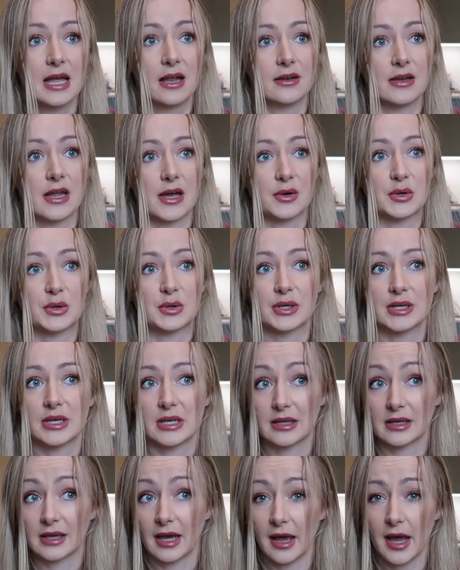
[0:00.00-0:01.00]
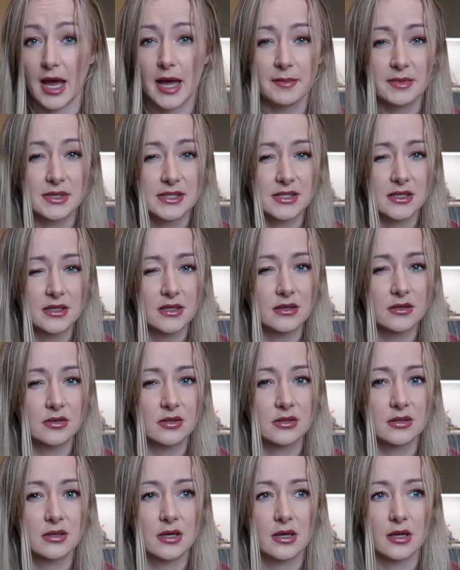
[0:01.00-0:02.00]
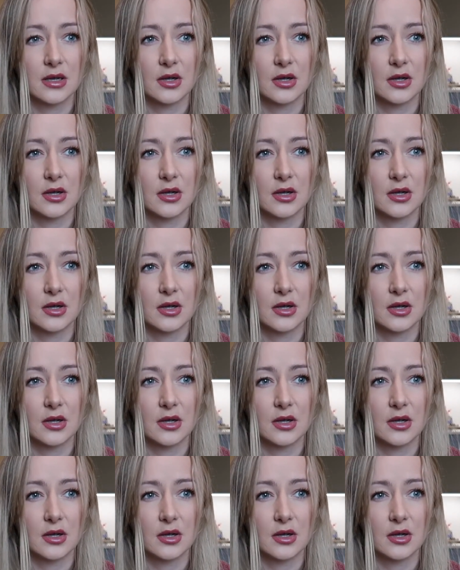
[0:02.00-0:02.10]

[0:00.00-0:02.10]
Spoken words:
Now you can either get Amazon,